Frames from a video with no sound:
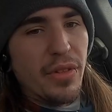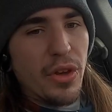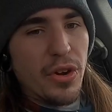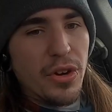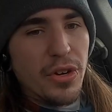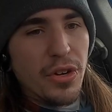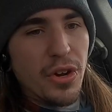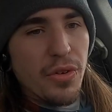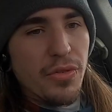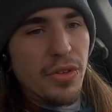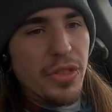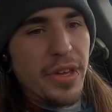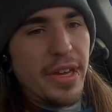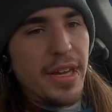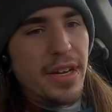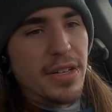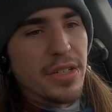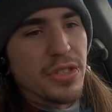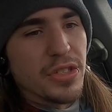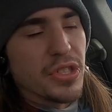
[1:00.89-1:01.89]
learned over the
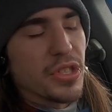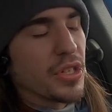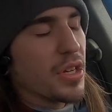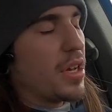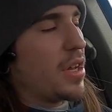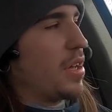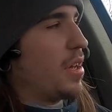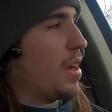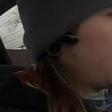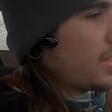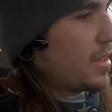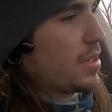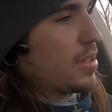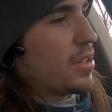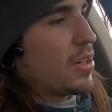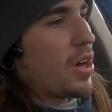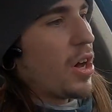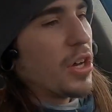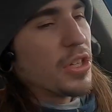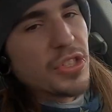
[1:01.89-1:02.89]
years.
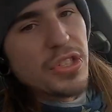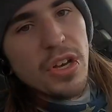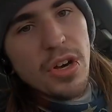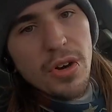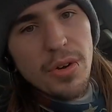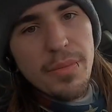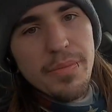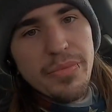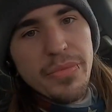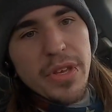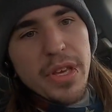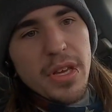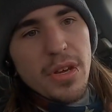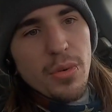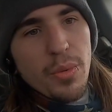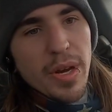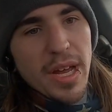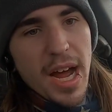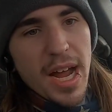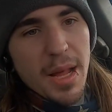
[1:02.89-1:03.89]
Also,
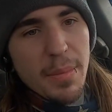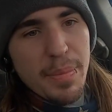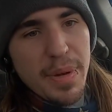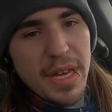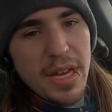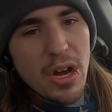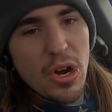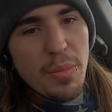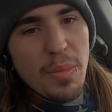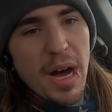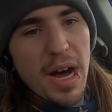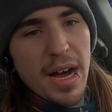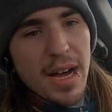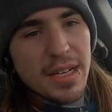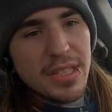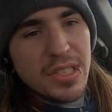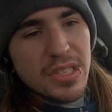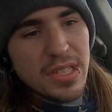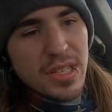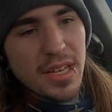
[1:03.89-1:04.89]
we got a P.O.
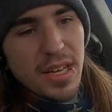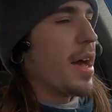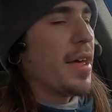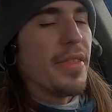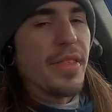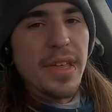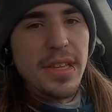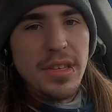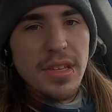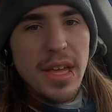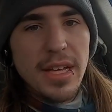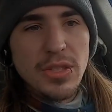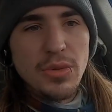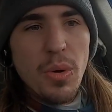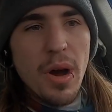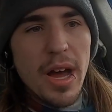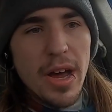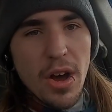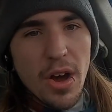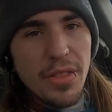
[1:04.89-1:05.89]
box. That's
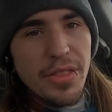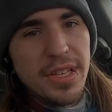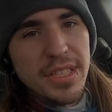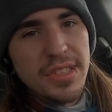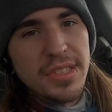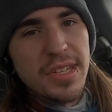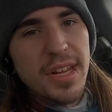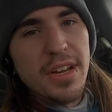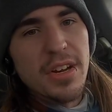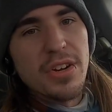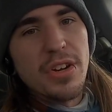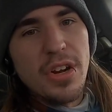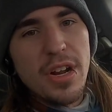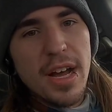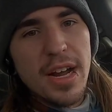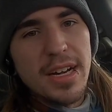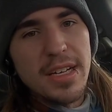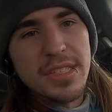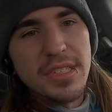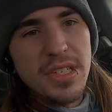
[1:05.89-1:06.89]
why on this sticker you're
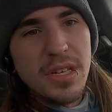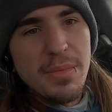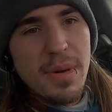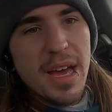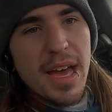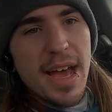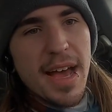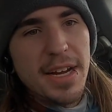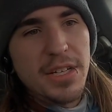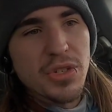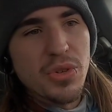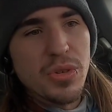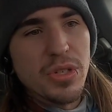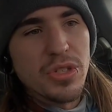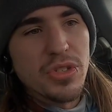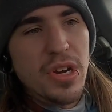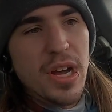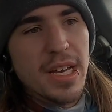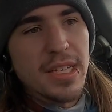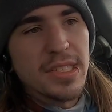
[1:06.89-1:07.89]
not going to see my actual
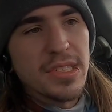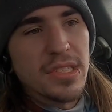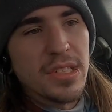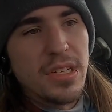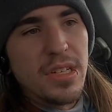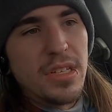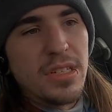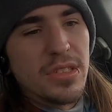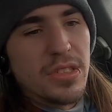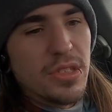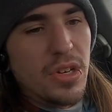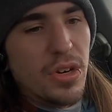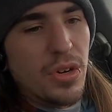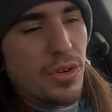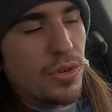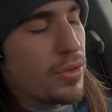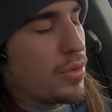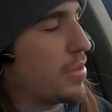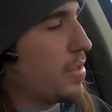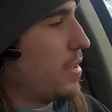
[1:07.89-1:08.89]
address. So
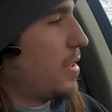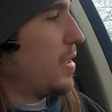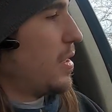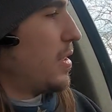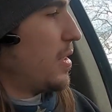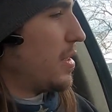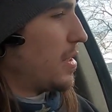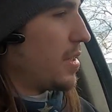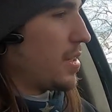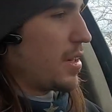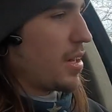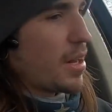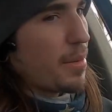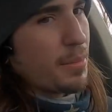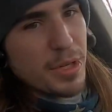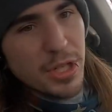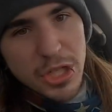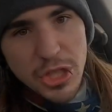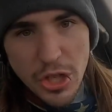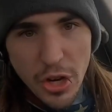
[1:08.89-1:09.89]

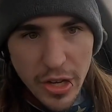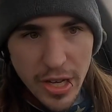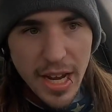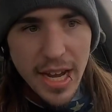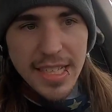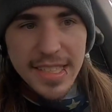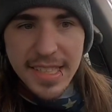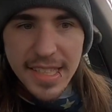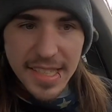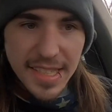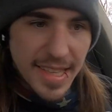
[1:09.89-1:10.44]
I'm going to show you guys the